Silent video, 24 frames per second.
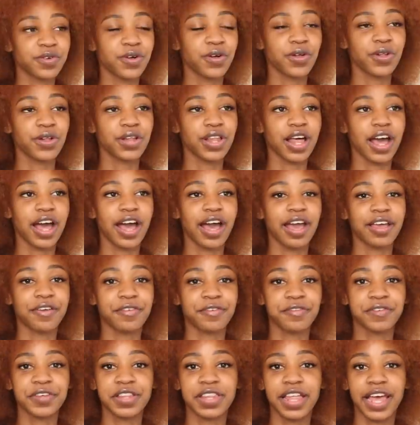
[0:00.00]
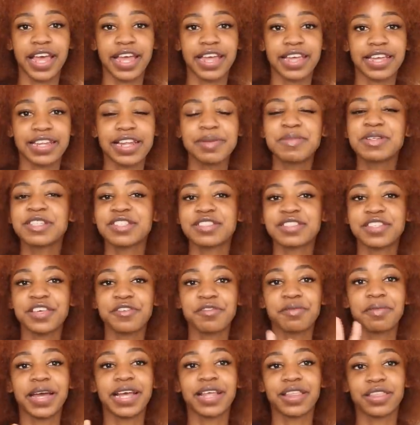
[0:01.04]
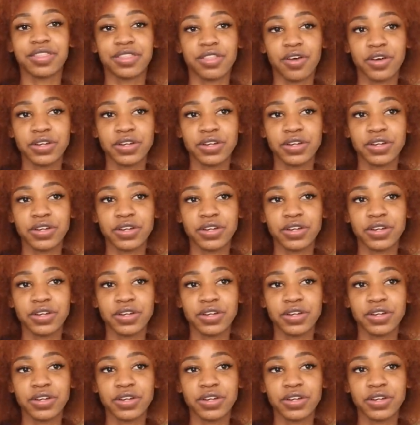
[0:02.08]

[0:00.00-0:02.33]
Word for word: of all, I feel like, let me just give my